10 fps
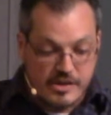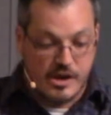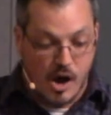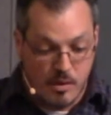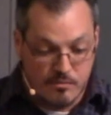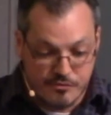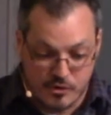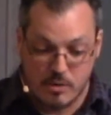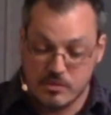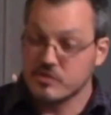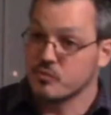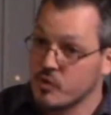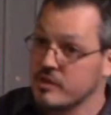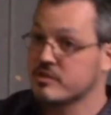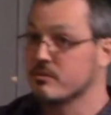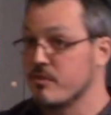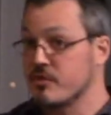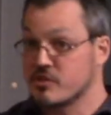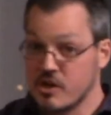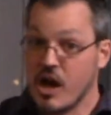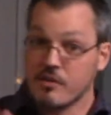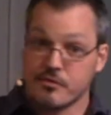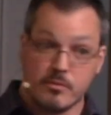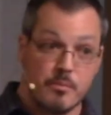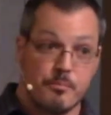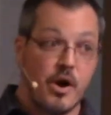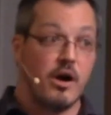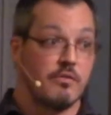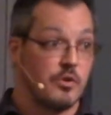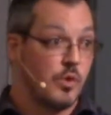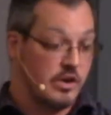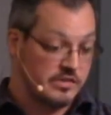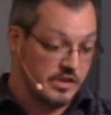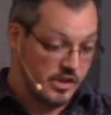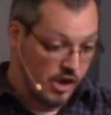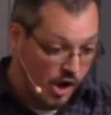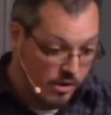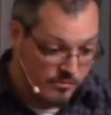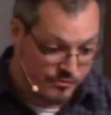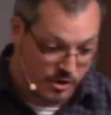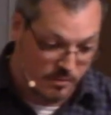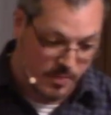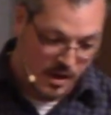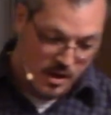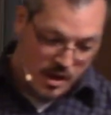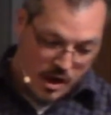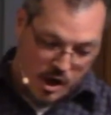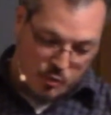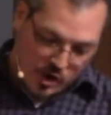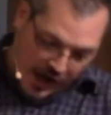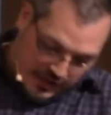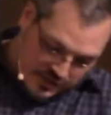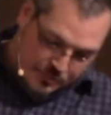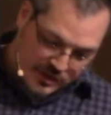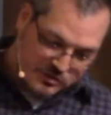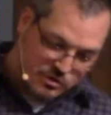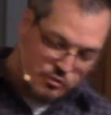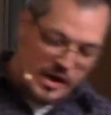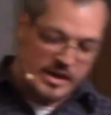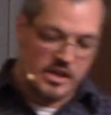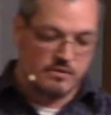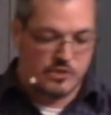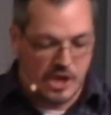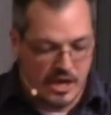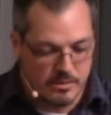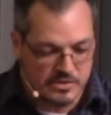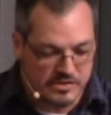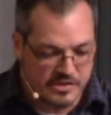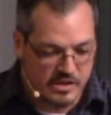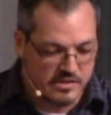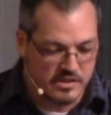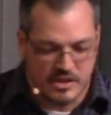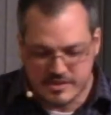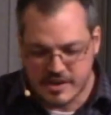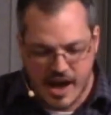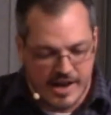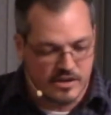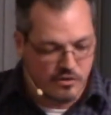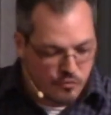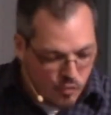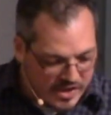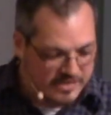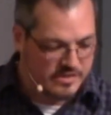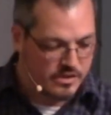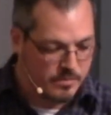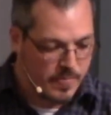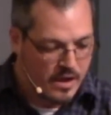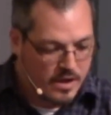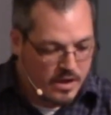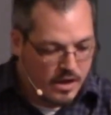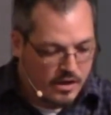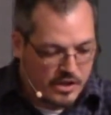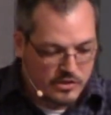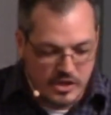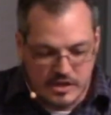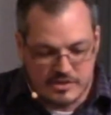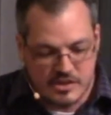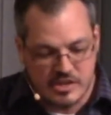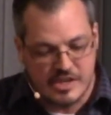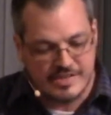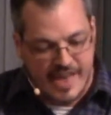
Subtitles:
come from, this wisdom? If it's not from above, then where does it come from? Well, God speaks to the writing of James and says that this kind of wisdom that leads to these